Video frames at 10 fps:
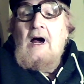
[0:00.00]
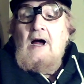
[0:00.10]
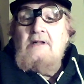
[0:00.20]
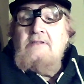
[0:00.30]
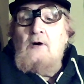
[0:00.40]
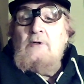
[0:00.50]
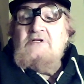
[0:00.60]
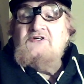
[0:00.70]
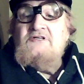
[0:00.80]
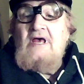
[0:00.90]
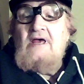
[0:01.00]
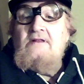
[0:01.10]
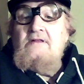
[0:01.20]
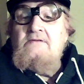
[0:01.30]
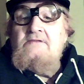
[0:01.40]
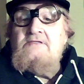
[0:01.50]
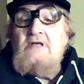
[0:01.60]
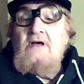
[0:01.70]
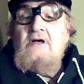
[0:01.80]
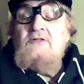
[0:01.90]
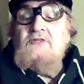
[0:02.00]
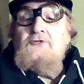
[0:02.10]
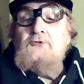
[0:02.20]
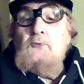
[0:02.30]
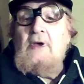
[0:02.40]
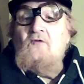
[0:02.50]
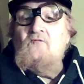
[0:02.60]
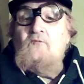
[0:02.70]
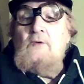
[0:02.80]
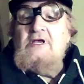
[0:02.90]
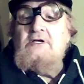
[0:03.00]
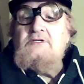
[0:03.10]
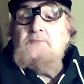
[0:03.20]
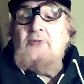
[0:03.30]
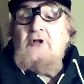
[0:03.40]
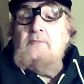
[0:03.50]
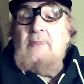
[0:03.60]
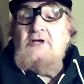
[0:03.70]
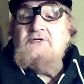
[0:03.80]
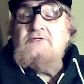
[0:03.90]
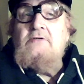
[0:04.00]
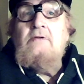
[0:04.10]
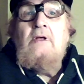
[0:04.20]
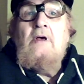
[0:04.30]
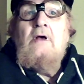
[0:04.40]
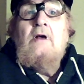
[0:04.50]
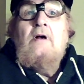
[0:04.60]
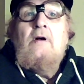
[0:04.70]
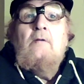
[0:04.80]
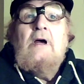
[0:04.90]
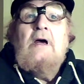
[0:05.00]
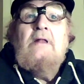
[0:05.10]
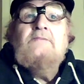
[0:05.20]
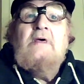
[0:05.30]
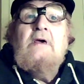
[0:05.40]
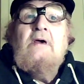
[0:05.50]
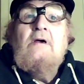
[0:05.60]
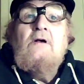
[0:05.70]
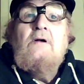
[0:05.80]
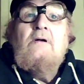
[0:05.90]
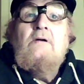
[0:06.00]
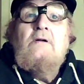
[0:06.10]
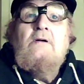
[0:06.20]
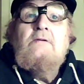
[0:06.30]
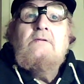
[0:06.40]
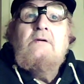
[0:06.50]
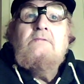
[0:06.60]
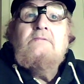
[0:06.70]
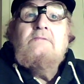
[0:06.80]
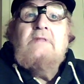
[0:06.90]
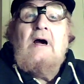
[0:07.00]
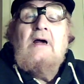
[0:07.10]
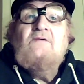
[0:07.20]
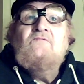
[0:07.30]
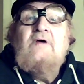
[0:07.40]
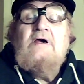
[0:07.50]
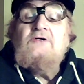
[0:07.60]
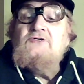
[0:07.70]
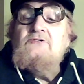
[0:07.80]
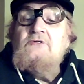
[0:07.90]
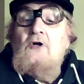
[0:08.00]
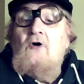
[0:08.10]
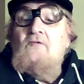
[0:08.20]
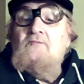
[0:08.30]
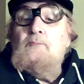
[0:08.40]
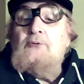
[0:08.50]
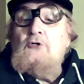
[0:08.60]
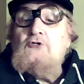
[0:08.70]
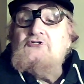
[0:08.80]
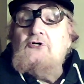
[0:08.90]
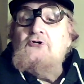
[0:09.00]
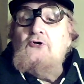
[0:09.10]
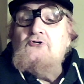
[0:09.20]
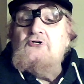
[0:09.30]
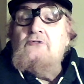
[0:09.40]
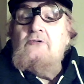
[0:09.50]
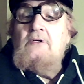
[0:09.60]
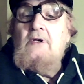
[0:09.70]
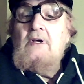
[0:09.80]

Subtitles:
And I was sentenced to 12 weeks probation in the diversion of prosecution.